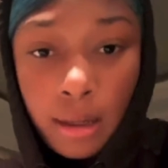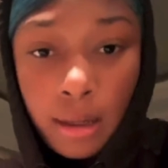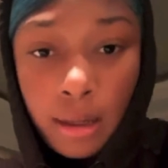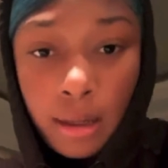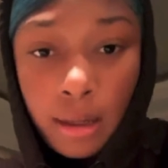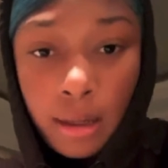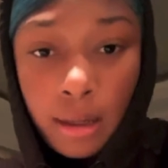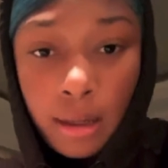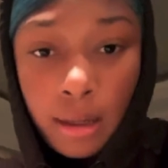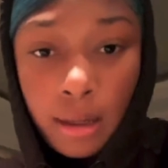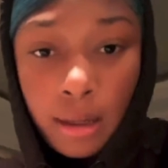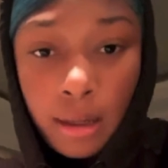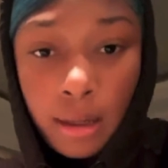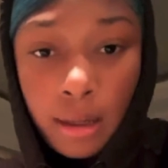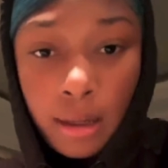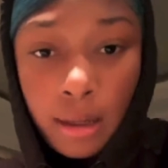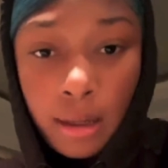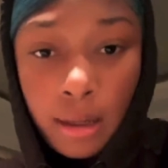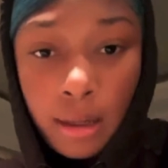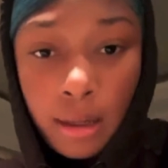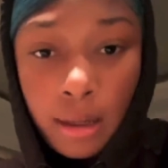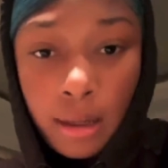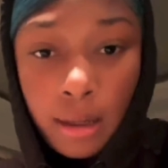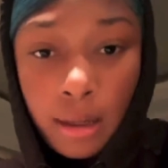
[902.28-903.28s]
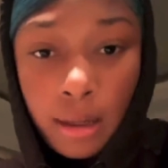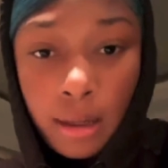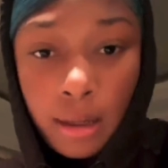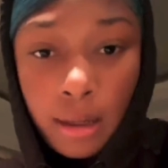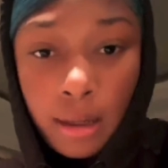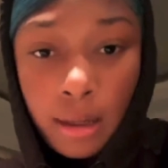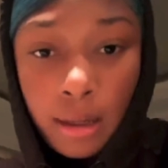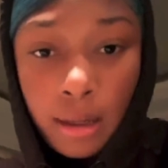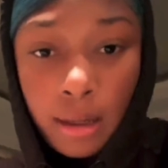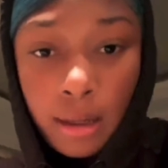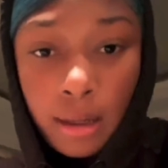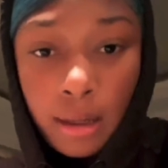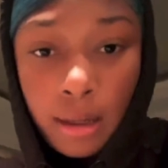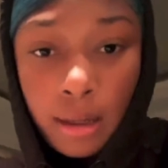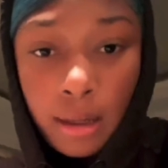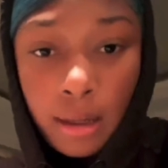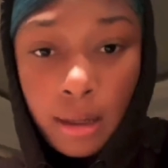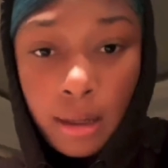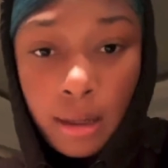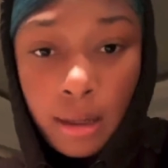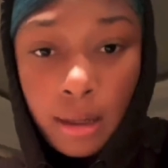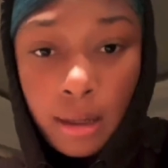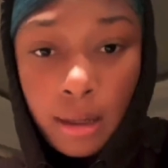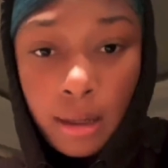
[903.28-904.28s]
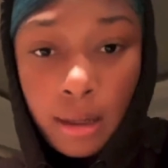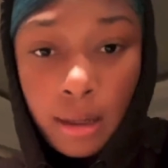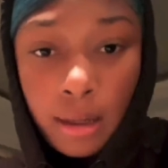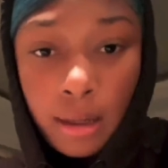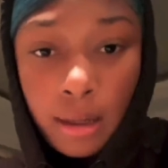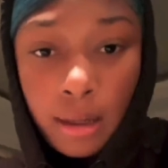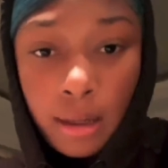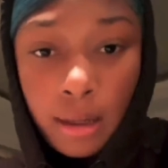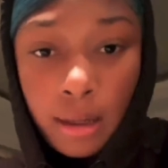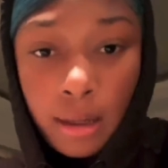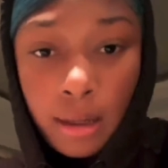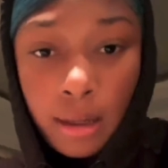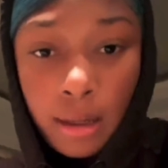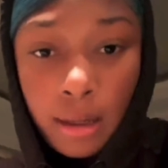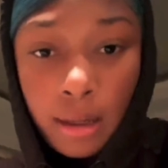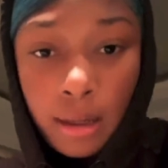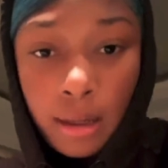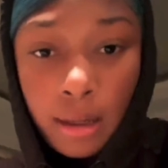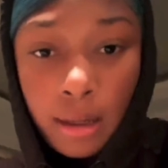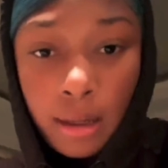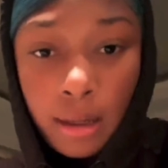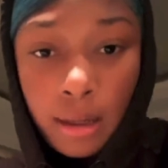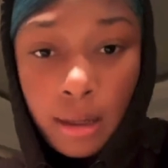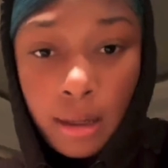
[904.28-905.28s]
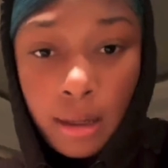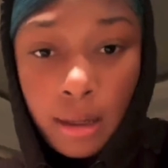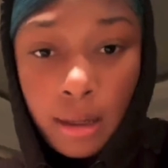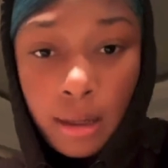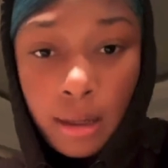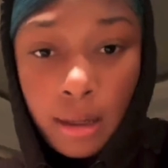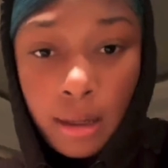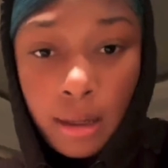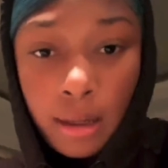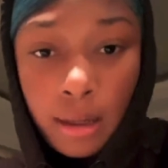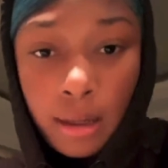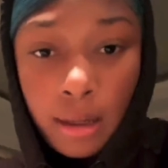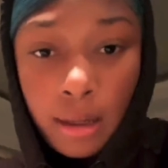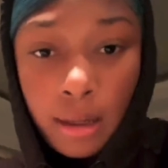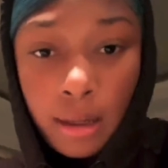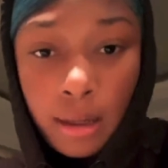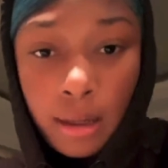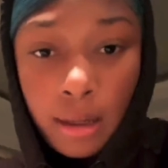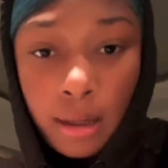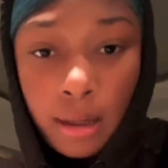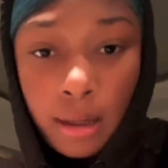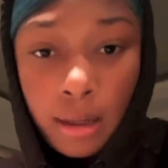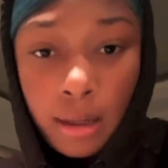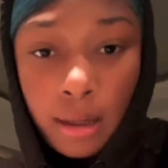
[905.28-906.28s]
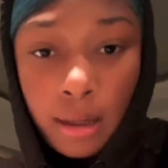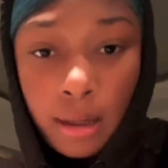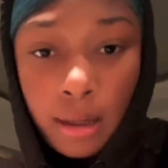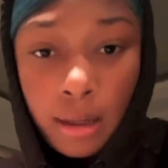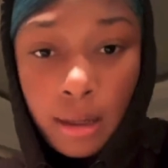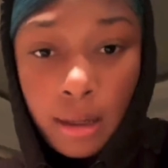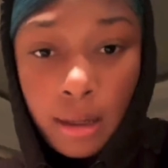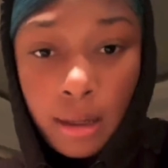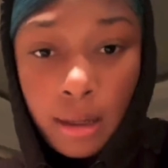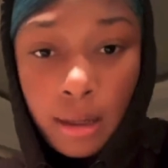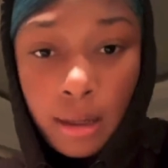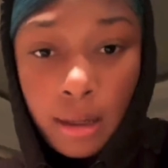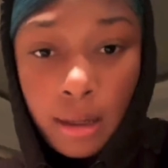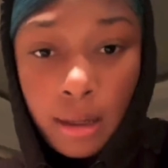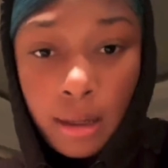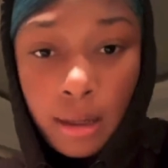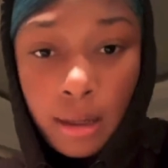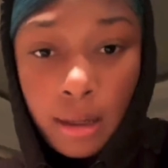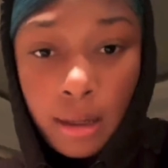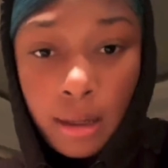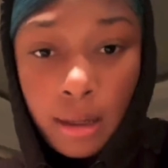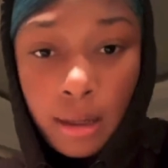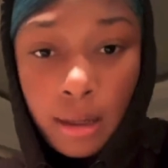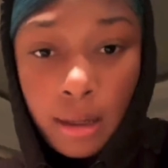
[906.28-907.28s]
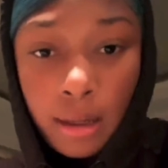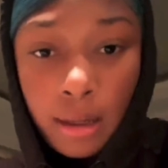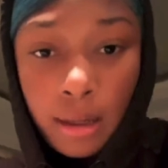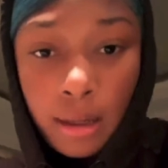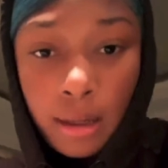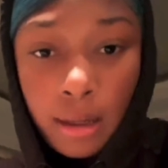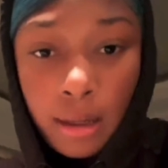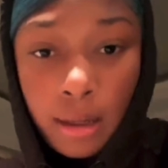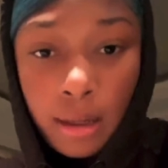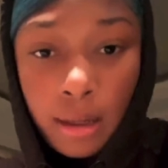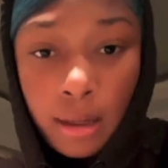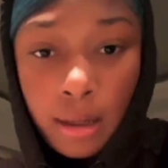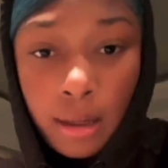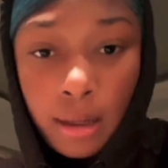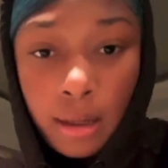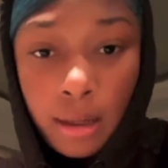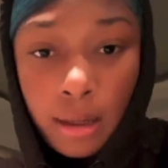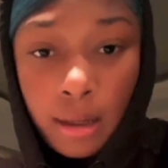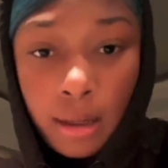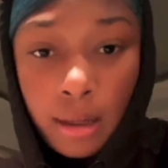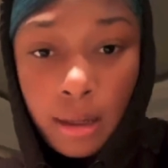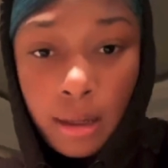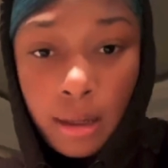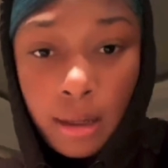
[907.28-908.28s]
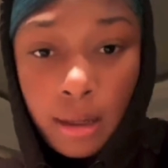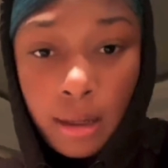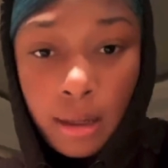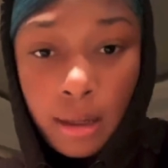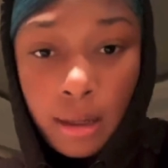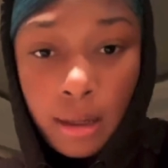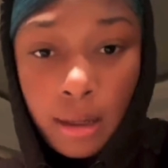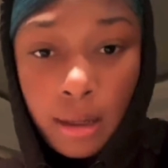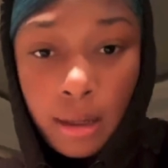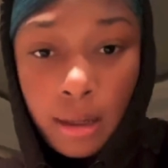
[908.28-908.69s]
This person isn't speaking.